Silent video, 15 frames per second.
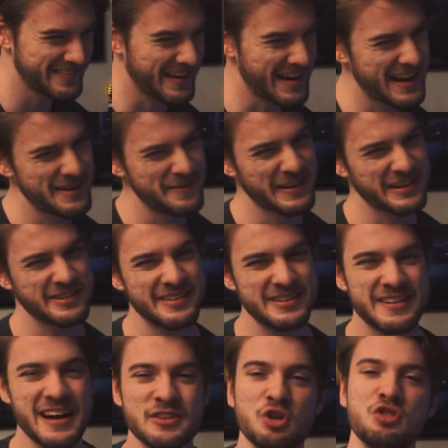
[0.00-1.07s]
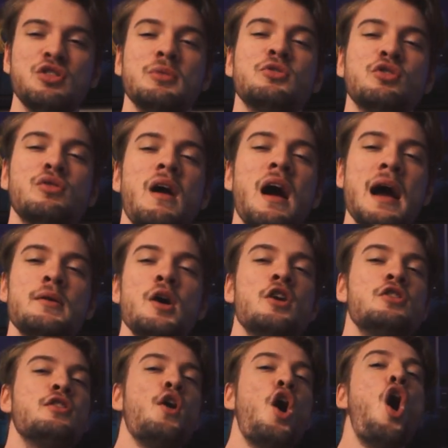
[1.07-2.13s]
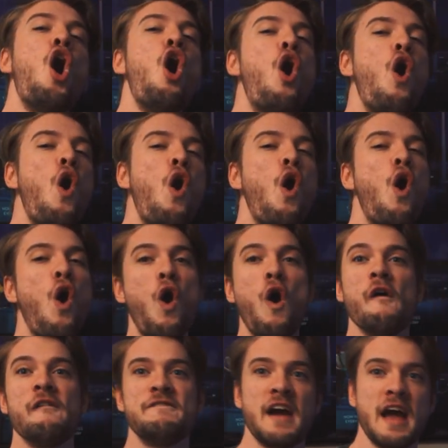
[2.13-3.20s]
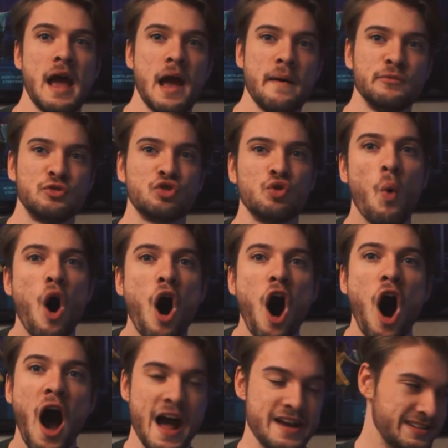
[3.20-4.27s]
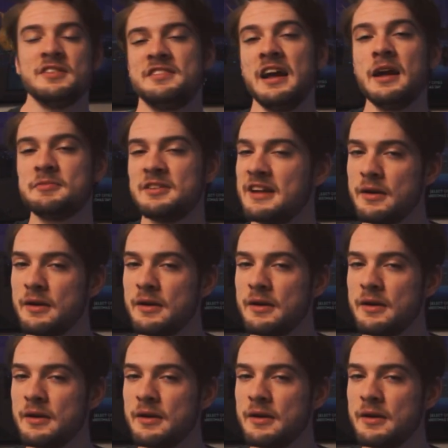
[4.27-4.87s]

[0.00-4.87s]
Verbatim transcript: quick. I gotta make sure you guys are subscribed to the whole fam squad. Stay up to